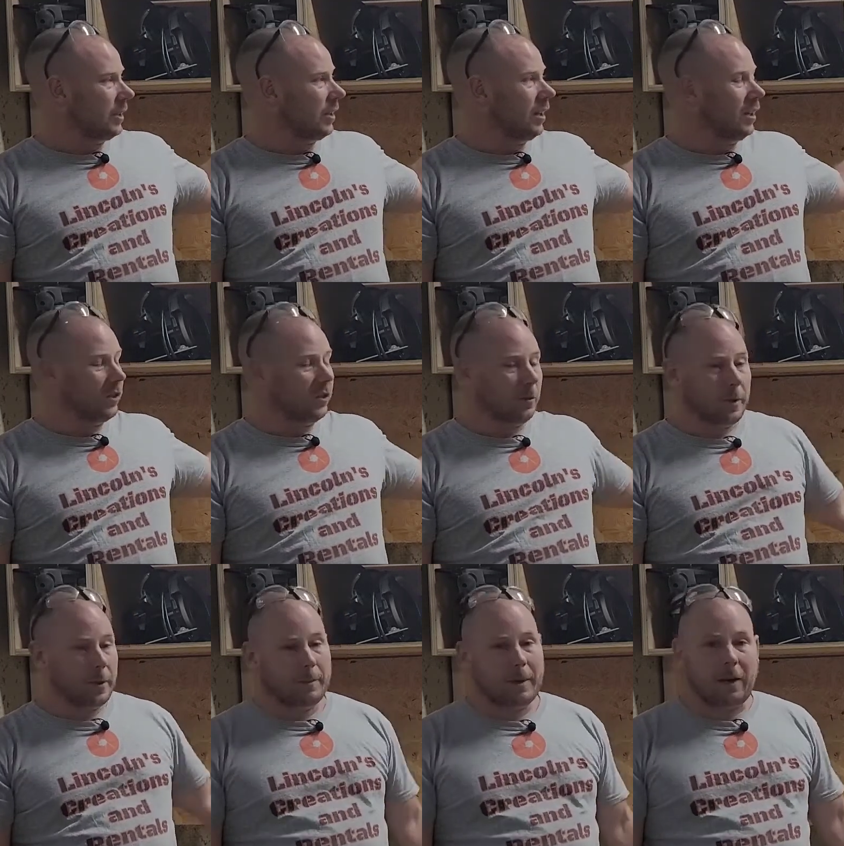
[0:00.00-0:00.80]
This could
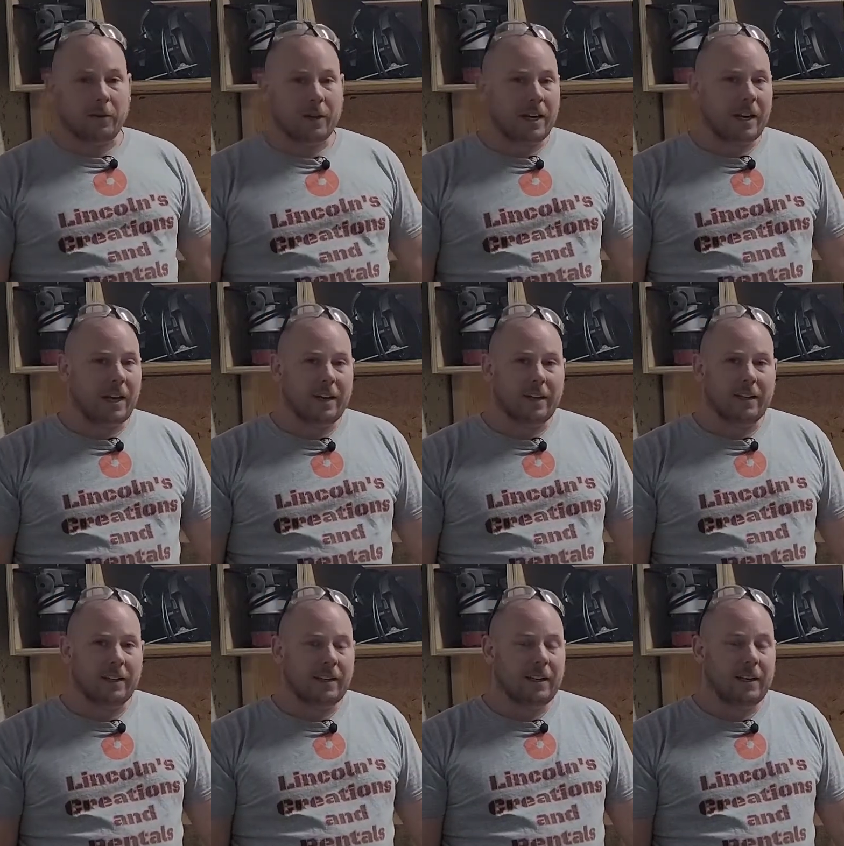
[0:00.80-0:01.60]
easily be mounted
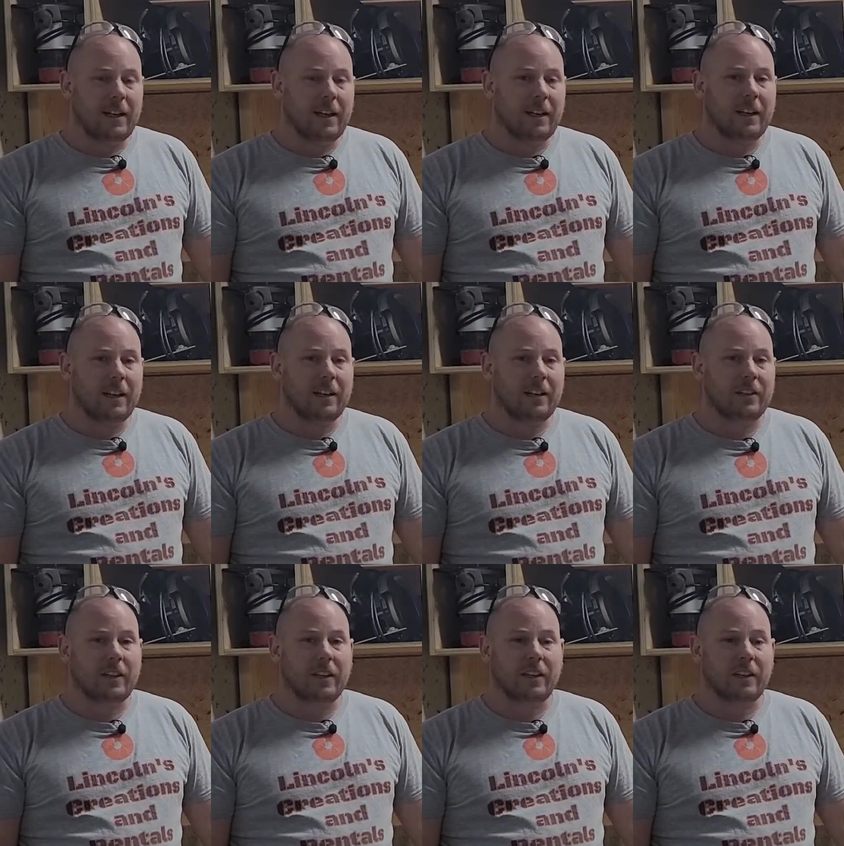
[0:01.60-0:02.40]
on
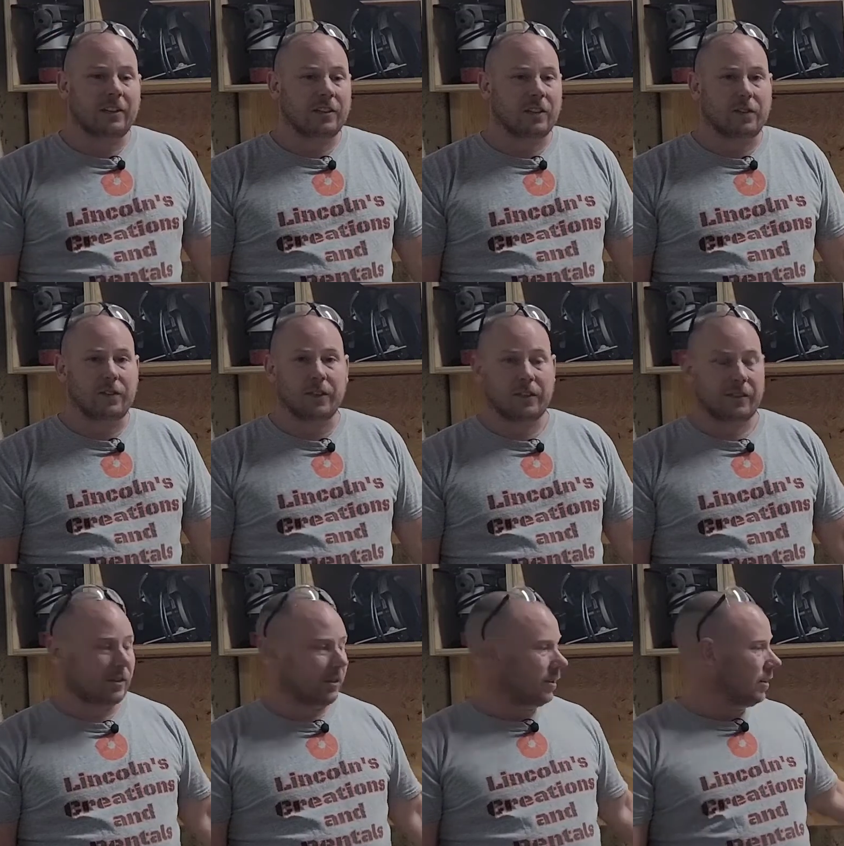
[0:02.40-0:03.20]
any solid
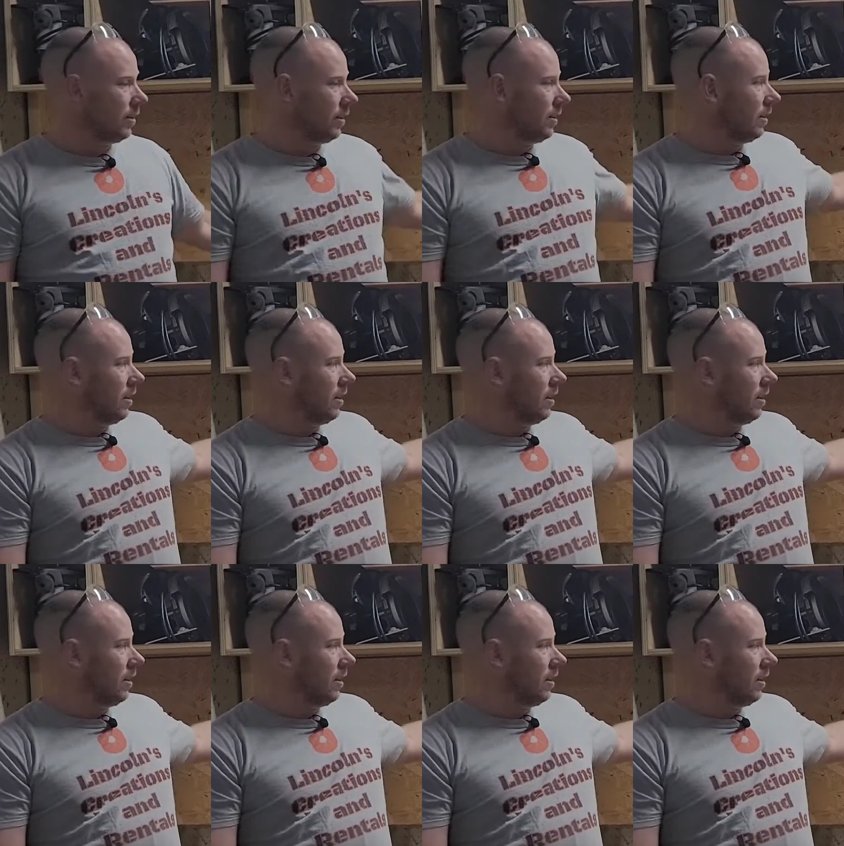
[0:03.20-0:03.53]
surface.